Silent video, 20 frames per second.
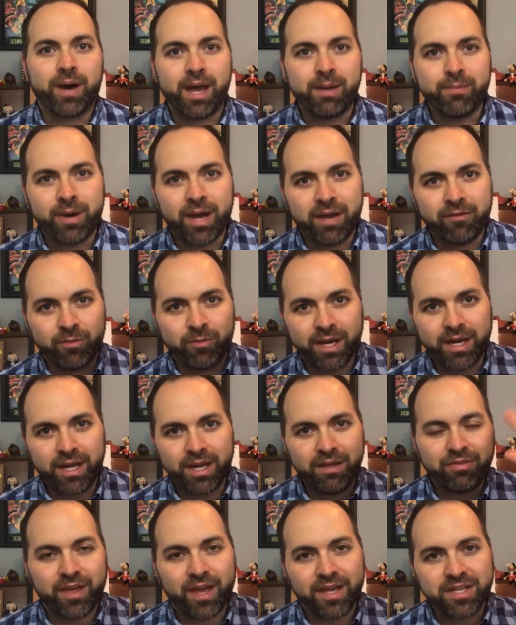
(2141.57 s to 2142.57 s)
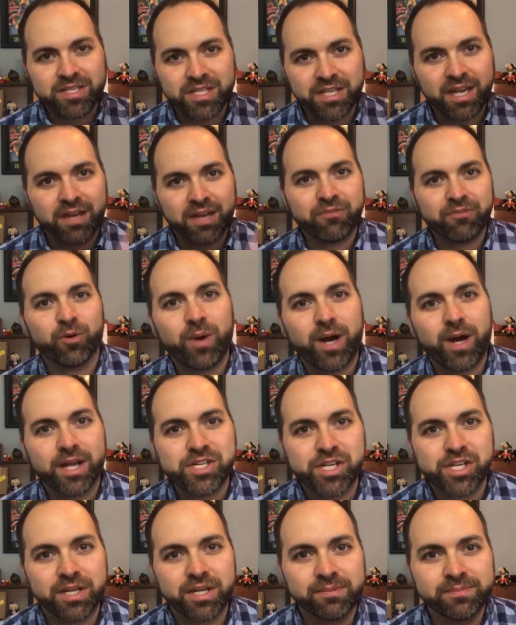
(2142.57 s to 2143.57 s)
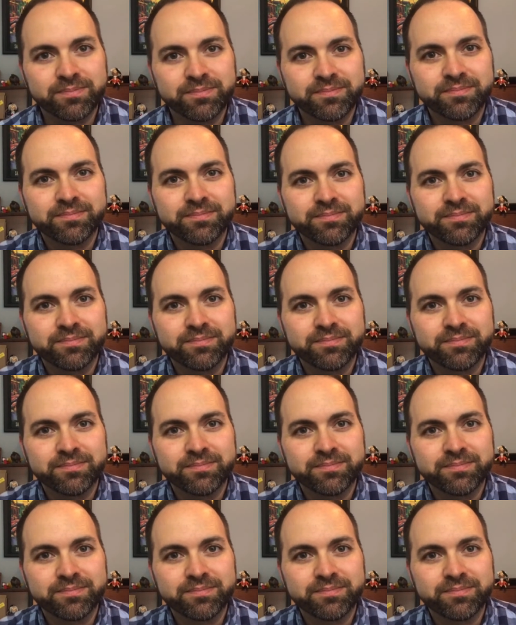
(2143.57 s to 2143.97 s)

Bye-bye, everybody. Thanks again for watching.